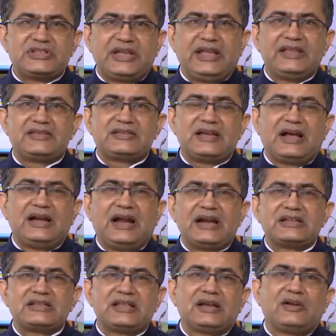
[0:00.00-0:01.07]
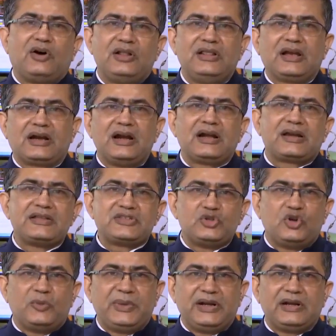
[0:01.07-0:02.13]
states are larger than all the
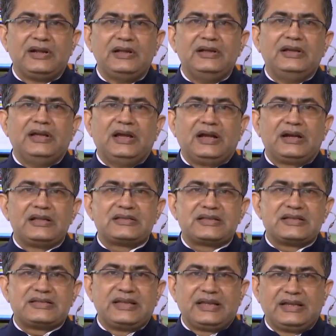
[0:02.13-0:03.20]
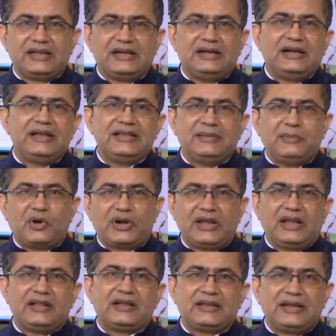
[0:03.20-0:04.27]
countries you have been discussing in the
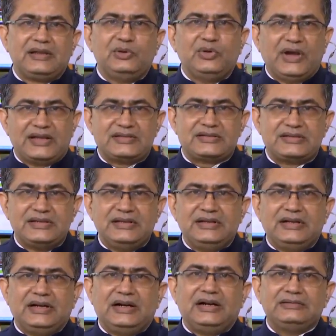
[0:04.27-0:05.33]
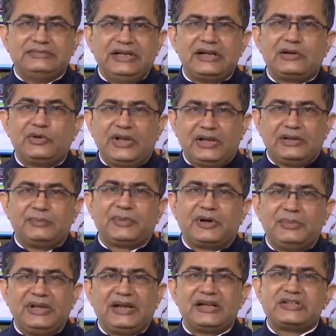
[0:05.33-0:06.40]
morning, other than US, including
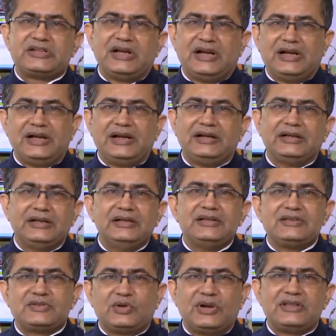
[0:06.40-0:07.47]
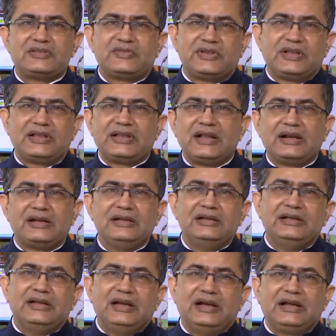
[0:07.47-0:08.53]
probably Russia and so on and so forth. Other than,
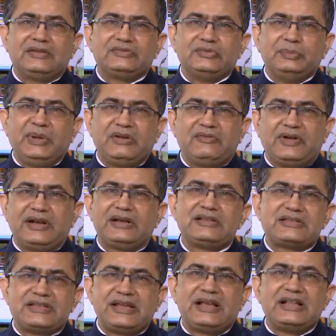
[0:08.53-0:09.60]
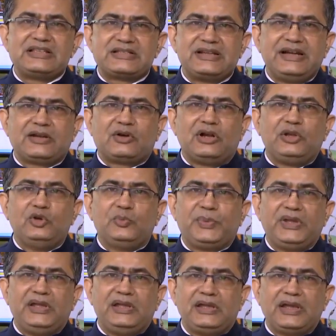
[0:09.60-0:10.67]
I mean, one single state called
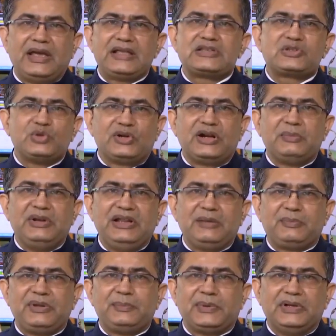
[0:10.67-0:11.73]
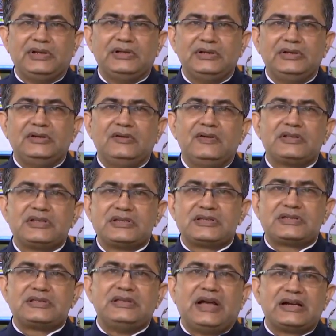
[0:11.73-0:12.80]
UP has 200 million people, which
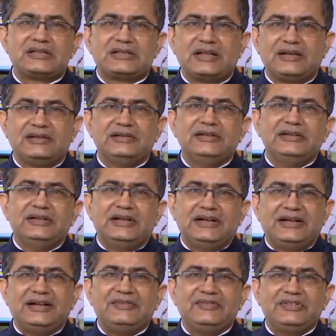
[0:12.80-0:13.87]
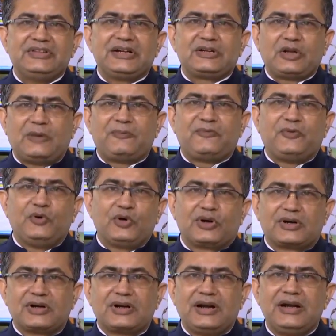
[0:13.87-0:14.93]
is larger than the top
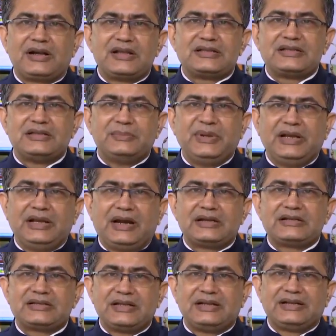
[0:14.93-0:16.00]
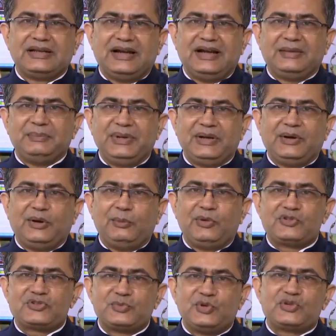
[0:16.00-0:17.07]
4 countries, and larger than
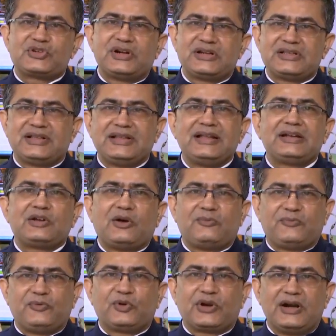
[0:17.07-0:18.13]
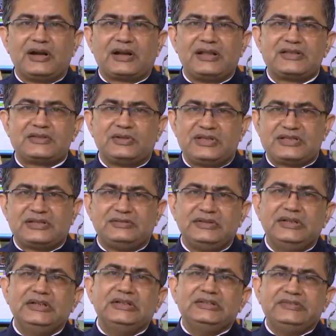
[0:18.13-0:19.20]
most countries other than top 4 countries. So it's
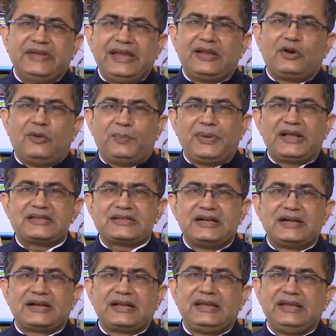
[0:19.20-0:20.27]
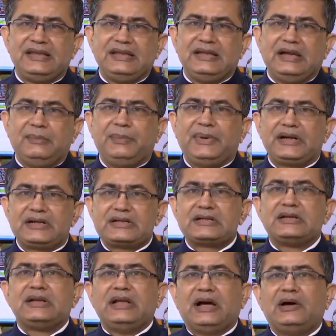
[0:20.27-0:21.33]
a very complex country.
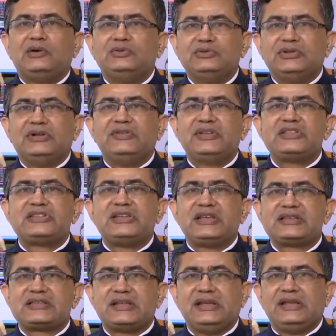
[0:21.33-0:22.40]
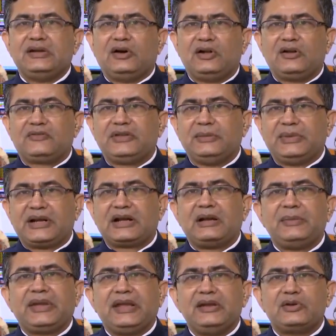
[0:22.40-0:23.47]
But now with GST, all of them are
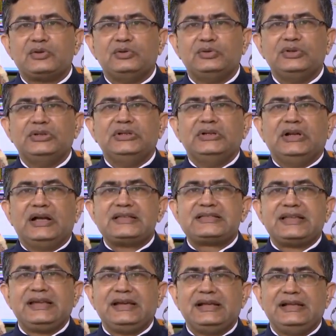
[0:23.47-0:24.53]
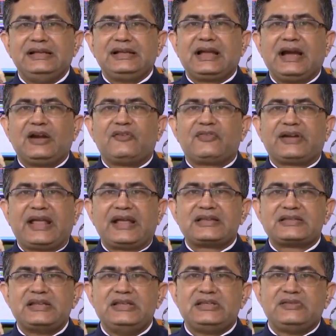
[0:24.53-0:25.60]
coming into a single kind of
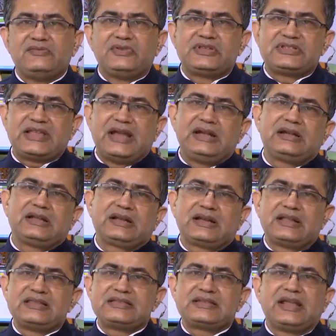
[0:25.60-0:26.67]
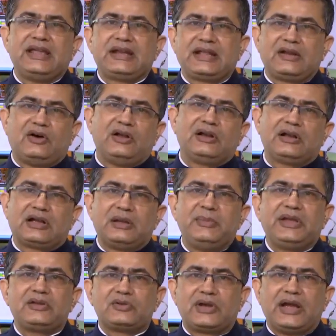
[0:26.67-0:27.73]
tax regime with center and state and all
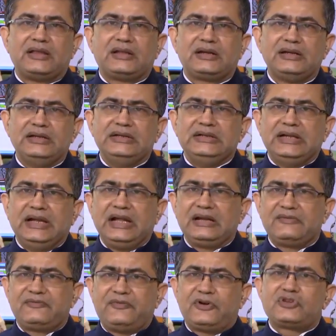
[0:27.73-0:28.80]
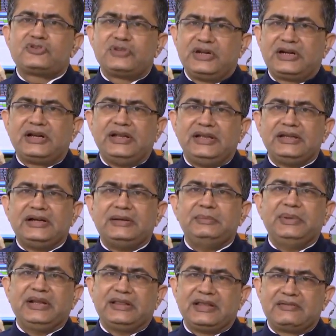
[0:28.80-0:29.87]
coming together. And fortunately,
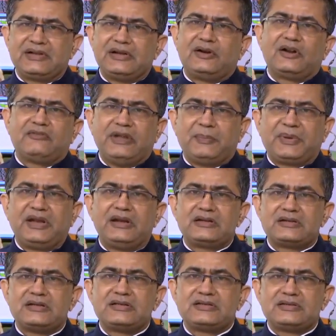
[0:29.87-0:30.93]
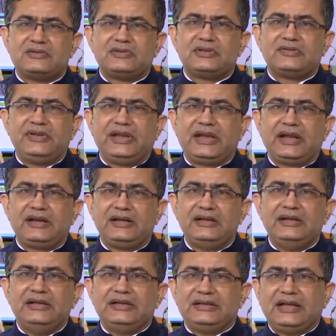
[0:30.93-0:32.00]
there were a lot of apprehensions over the weekend
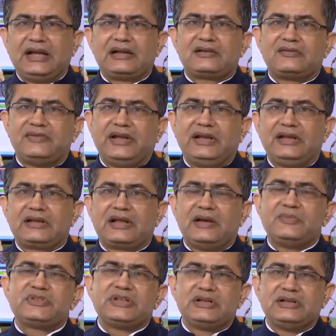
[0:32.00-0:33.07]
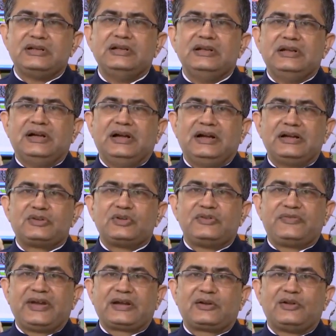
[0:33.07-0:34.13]
that when it comes in
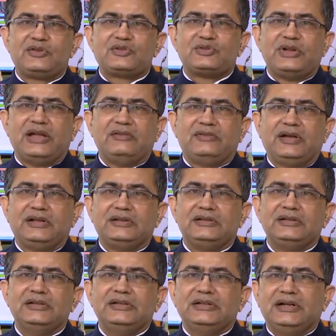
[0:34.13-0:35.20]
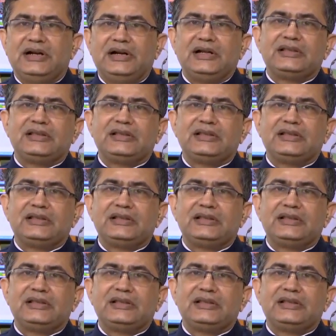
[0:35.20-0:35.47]
to effect on July 1,